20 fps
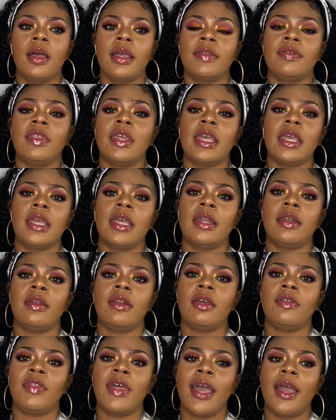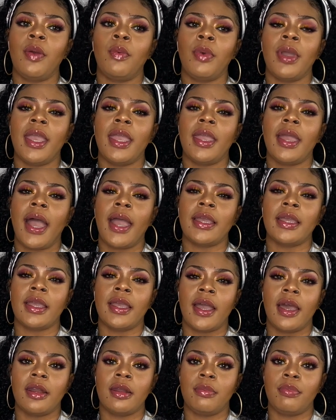Then that way I can
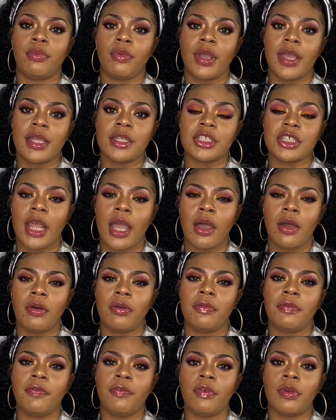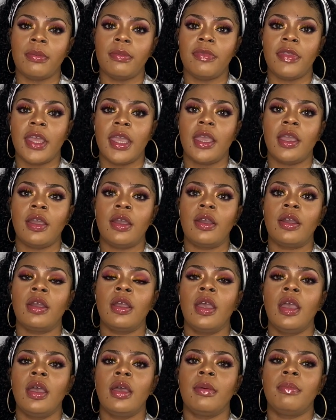kind of branch out from there,
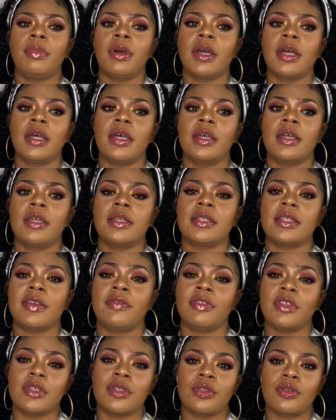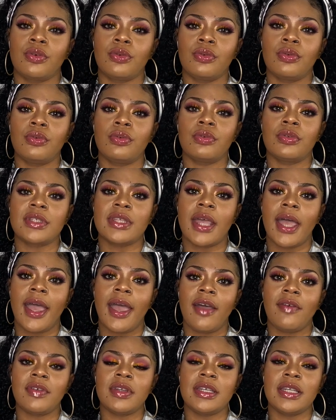because if the schools
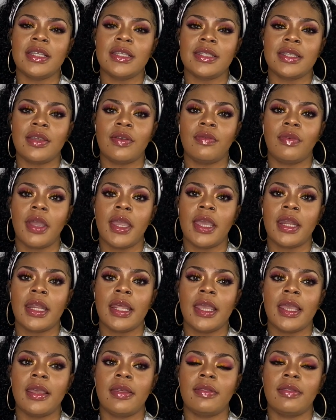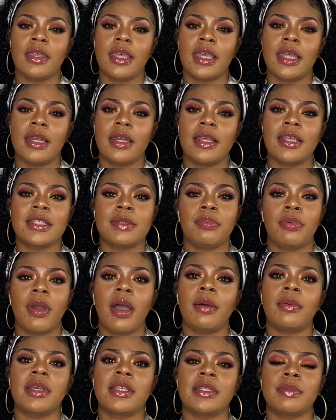have a decent rating, then it's
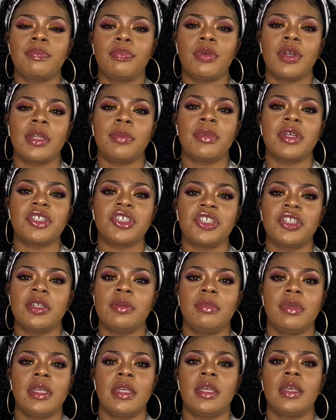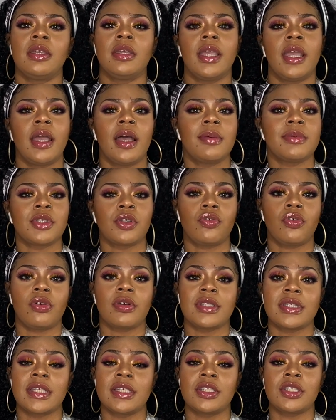pretty much, to me, it comes
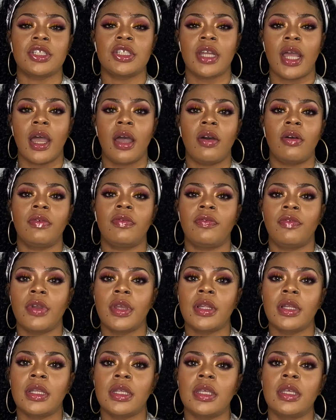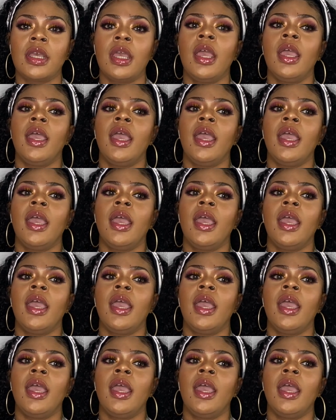across as child friendly.